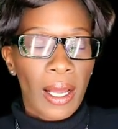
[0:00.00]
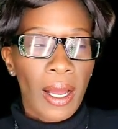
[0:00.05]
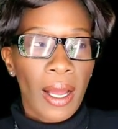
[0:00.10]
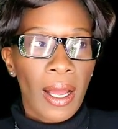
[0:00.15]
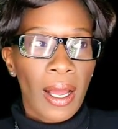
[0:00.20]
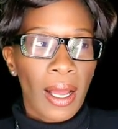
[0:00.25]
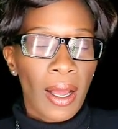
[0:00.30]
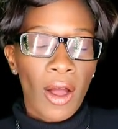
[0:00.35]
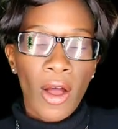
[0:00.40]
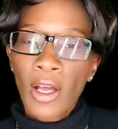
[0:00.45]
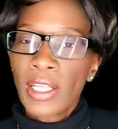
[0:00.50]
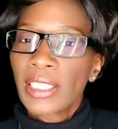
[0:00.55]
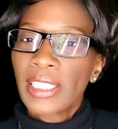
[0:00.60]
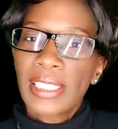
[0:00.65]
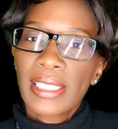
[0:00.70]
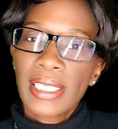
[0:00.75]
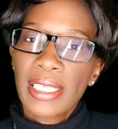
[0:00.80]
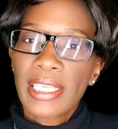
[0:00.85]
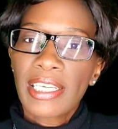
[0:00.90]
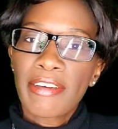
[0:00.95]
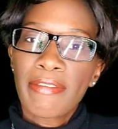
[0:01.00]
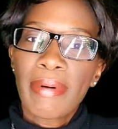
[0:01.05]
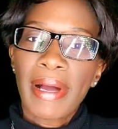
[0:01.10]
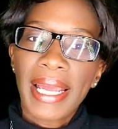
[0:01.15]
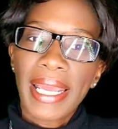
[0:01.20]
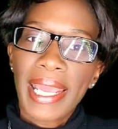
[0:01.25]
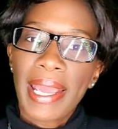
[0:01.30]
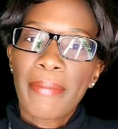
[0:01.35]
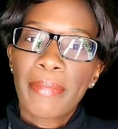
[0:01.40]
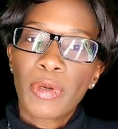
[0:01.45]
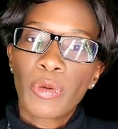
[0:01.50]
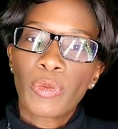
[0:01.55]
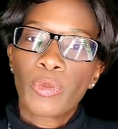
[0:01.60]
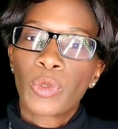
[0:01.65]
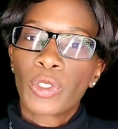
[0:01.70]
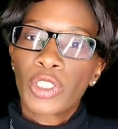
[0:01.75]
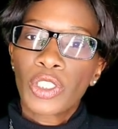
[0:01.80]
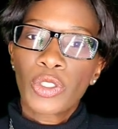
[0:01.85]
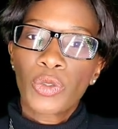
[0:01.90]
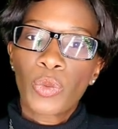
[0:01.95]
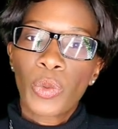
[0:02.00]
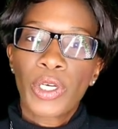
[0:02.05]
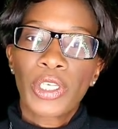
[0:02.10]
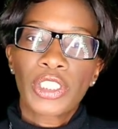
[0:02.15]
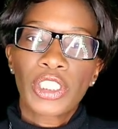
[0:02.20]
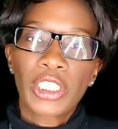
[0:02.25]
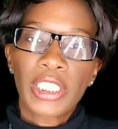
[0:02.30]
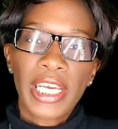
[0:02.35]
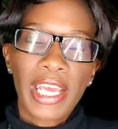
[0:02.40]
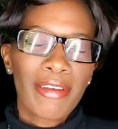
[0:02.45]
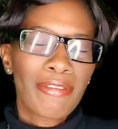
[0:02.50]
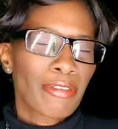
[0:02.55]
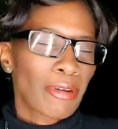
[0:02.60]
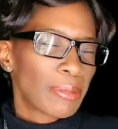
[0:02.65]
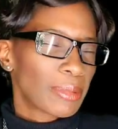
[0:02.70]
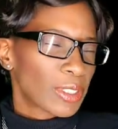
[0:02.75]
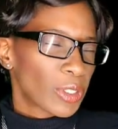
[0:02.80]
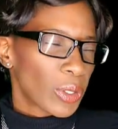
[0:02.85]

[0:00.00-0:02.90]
uh, on the city of Miami, which is where she came from.